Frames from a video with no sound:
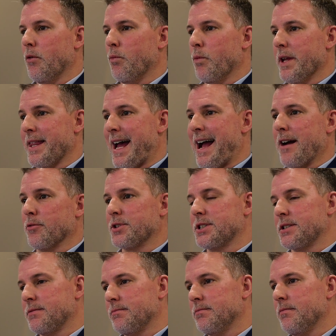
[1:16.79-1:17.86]
without
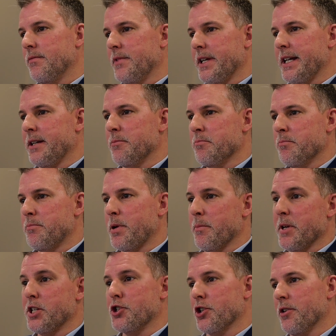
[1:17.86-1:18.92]
the
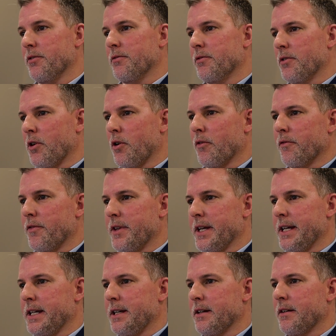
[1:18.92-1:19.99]
permission of
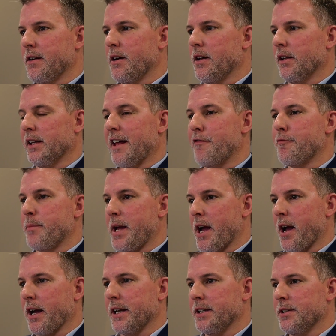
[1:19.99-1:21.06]
the left
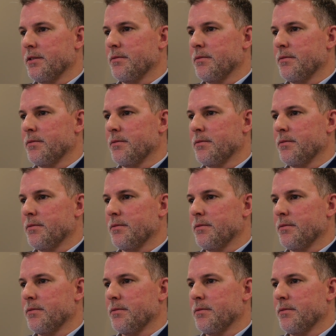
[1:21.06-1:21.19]
behind